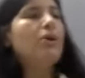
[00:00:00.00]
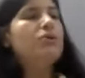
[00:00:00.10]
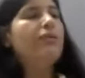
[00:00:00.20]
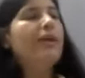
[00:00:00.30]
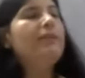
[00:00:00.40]

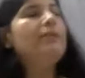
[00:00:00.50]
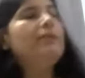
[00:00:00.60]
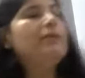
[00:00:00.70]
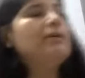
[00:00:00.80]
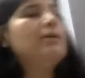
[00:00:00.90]
So when
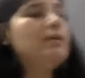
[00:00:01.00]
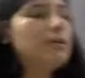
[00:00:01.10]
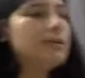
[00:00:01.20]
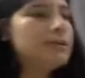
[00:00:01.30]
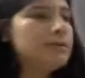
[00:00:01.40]

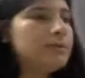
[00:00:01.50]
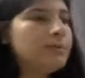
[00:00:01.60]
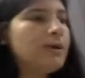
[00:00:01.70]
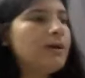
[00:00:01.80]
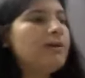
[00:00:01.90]

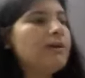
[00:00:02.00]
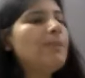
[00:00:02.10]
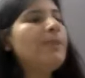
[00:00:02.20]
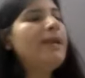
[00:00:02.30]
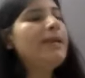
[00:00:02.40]
a
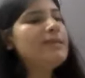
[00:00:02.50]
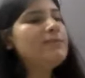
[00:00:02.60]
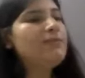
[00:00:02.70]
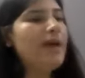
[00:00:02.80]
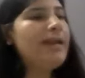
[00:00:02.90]
complaint
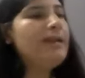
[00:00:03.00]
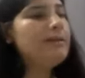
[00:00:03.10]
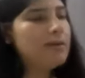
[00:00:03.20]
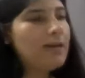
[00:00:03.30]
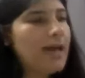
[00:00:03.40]
is filed
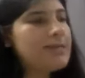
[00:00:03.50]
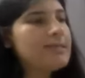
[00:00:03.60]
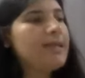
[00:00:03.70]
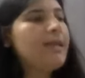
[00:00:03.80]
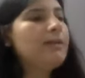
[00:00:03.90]
at
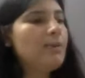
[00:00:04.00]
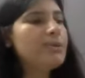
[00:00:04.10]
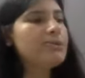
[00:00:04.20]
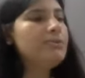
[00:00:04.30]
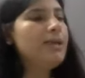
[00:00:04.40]
State
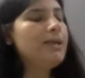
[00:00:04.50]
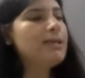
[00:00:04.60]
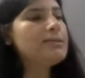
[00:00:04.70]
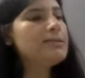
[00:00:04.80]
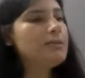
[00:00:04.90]
Commission, it
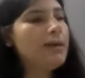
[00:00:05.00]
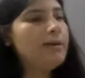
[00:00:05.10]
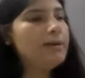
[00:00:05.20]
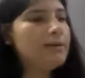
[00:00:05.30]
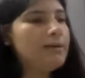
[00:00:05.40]
is
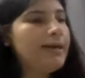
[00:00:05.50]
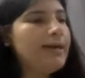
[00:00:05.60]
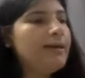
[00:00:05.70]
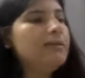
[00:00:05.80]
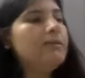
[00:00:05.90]
under the
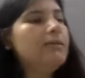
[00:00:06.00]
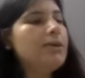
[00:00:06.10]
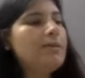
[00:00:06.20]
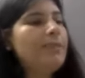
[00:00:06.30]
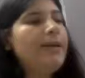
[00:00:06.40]
Indian
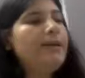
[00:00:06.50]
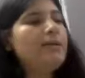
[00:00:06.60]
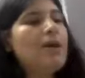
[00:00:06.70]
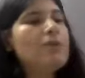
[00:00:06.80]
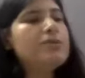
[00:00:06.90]

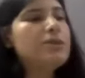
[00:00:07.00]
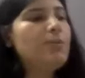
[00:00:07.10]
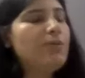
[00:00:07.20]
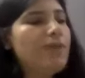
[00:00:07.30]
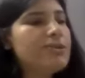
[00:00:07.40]
Medical Council
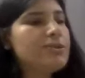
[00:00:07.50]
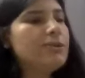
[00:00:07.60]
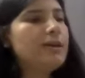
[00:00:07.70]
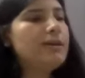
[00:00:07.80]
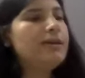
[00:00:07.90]

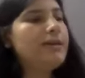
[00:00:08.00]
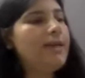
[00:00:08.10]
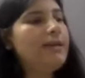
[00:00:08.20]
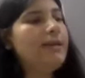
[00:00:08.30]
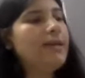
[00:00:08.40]
Professional Conduct
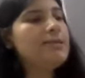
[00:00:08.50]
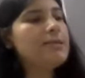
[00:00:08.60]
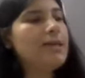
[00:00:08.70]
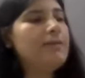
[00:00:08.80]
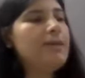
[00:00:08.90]

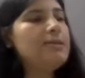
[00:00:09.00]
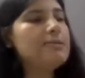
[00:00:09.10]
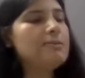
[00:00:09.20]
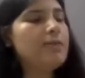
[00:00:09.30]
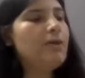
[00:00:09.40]

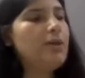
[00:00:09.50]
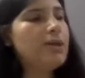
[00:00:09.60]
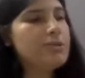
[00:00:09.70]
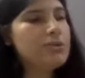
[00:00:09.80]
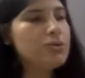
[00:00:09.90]
Ethics
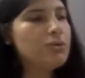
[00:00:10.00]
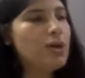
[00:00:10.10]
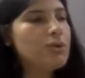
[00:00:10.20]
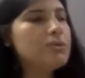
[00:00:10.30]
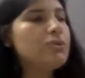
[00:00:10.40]
Regulations
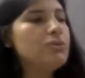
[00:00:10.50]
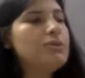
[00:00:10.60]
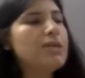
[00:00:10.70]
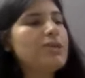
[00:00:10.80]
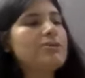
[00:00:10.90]
2002,
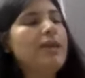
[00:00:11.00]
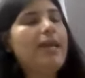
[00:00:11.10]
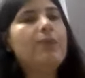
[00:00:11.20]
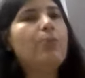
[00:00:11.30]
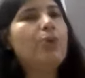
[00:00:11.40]
Section
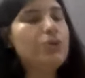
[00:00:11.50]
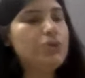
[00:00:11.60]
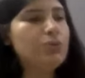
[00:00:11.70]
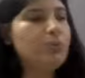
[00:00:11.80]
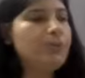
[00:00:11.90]
8.2,